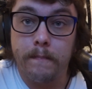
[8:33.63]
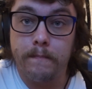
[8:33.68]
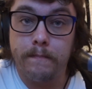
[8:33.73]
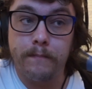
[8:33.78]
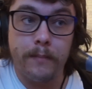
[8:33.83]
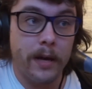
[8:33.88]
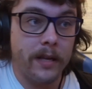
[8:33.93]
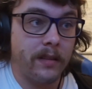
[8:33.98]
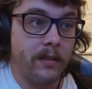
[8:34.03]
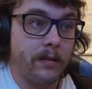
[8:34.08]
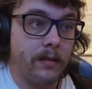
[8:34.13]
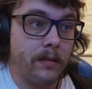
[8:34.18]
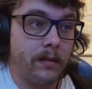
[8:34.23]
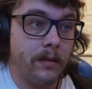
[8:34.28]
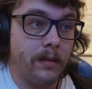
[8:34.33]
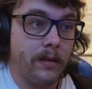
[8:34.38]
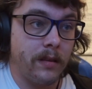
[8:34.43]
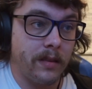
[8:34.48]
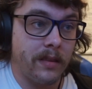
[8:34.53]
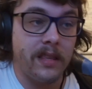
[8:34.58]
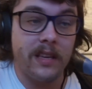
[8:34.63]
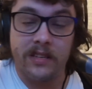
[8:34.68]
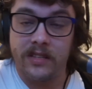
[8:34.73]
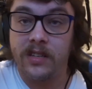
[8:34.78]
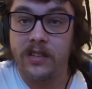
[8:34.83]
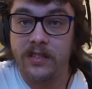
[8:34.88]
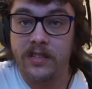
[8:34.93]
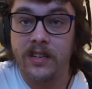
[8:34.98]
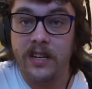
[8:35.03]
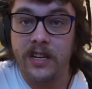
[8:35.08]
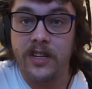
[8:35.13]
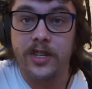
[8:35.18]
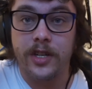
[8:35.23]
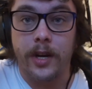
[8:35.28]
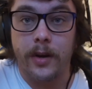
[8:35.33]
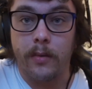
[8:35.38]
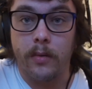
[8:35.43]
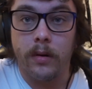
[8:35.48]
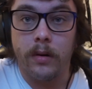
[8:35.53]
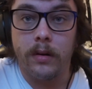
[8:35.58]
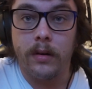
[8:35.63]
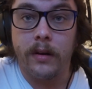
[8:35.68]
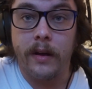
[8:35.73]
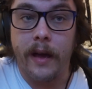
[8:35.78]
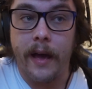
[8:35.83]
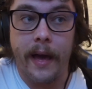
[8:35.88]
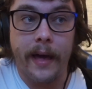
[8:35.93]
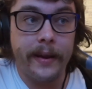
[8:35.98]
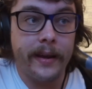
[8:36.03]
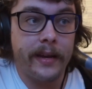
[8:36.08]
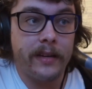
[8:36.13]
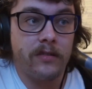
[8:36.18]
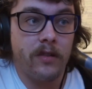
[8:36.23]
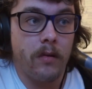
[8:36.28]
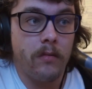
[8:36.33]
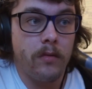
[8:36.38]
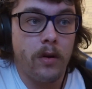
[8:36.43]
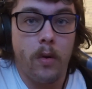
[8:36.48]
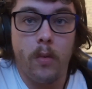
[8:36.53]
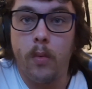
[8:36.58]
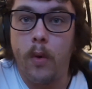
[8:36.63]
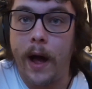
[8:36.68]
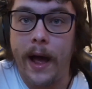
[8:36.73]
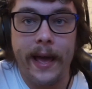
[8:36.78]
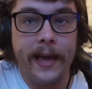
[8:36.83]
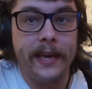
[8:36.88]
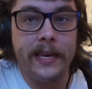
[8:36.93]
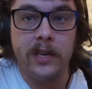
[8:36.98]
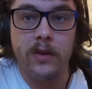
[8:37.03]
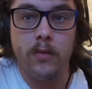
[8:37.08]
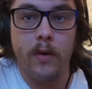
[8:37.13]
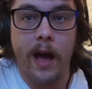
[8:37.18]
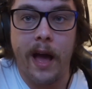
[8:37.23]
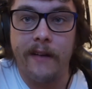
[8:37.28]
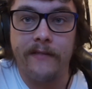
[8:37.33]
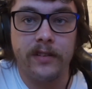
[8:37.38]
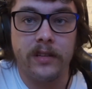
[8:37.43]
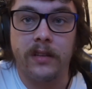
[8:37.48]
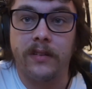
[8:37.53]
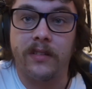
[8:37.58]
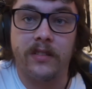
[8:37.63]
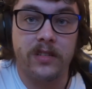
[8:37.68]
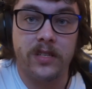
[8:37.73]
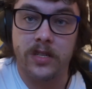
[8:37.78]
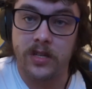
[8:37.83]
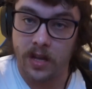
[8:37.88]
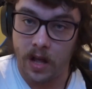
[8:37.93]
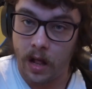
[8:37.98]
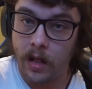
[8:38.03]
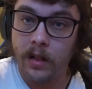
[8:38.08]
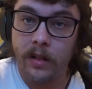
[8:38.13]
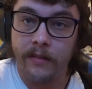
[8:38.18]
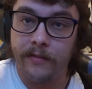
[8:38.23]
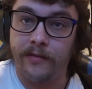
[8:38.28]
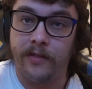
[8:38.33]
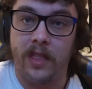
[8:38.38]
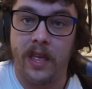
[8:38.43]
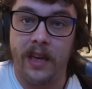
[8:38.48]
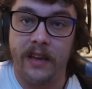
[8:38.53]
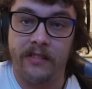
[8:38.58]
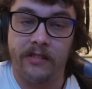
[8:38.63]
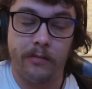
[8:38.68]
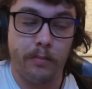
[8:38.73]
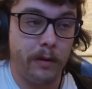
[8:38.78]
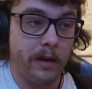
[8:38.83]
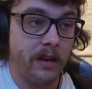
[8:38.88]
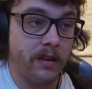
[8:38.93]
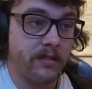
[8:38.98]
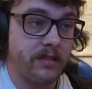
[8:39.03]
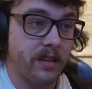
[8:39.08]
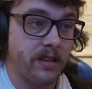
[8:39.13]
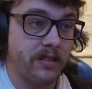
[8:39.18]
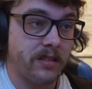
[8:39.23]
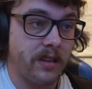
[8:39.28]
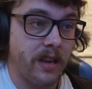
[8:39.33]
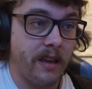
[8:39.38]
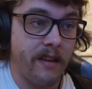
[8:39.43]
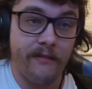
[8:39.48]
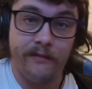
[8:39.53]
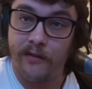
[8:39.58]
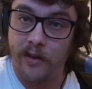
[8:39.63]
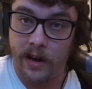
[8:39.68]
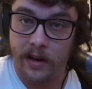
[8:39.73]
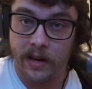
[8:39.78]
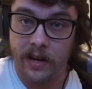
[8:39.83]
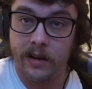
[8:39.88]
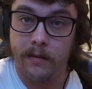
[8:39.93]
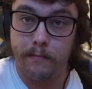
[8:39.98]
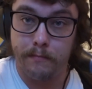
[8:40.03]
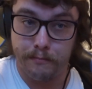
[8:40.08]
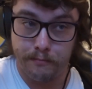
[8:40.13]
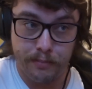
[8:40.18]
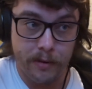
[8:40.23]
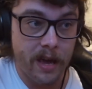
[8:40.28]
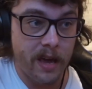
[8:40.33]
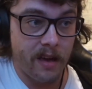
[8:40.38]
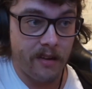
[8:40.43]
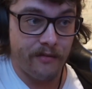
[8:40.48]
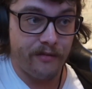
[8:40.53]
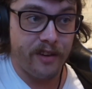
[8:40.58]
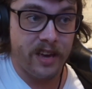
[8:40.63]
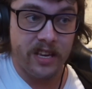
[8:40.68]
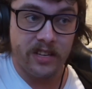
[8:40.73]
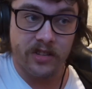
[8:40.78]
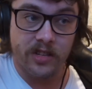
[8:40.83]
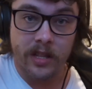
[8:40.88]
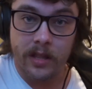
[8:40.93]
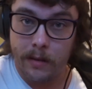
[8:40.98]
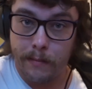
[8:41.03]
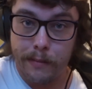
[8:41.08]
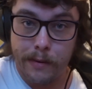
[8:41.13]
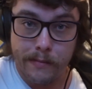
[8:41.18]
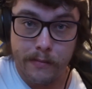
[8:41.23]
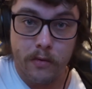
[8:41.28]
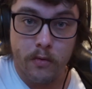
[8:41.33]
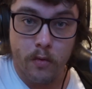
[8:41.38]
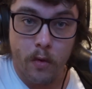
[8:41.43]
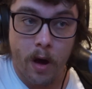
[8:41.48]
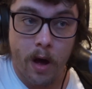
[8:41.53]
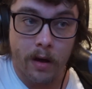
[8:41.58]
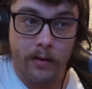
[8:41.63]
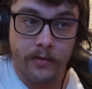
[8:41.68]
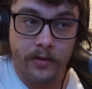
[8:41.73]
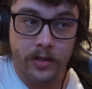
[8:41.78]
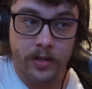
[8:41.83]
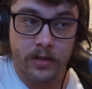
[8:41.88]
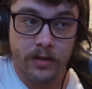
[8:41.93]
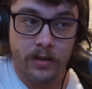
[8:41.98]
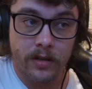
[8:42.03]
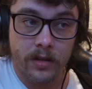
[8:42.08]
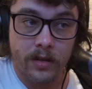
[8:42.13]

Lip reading: But this is an issue. And I don't know why you haven't solved this, because it's a fucking big feature that people want,